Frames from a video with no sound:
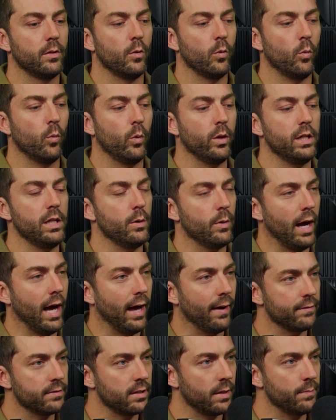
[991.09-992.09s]
when you
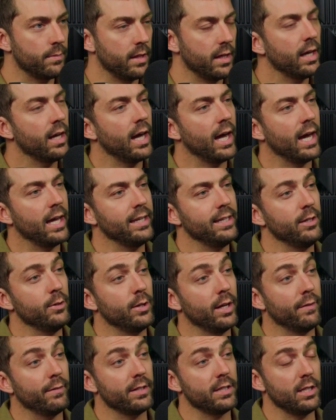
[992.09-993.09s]
have something and you
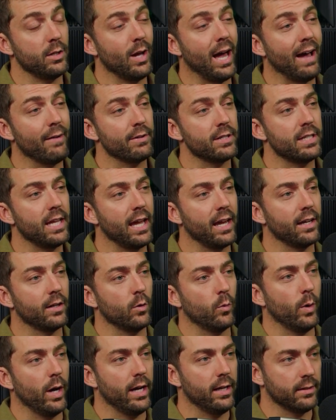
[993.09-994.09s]
have it taken
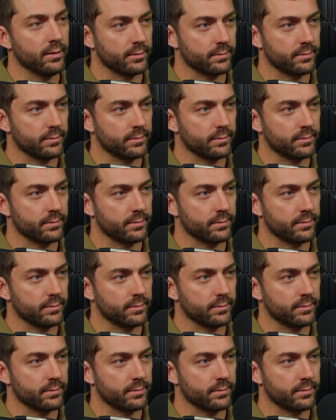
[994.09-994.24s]
away,